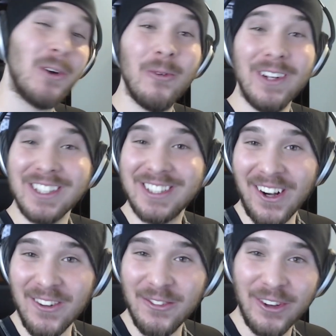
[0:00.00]
one way to
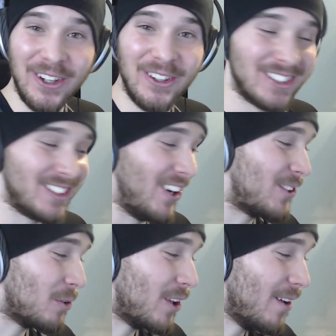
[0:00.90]
start a video. It
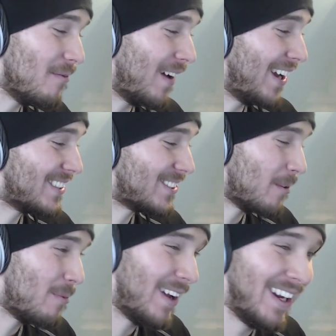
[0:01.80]
starts with him
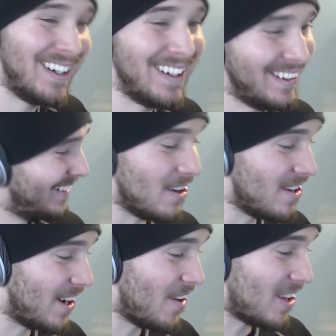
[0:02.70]
masturbating. Didn't
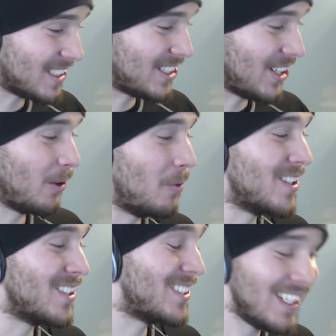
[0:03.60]
necessarily
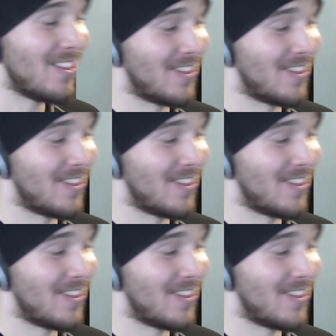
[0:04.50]
want to see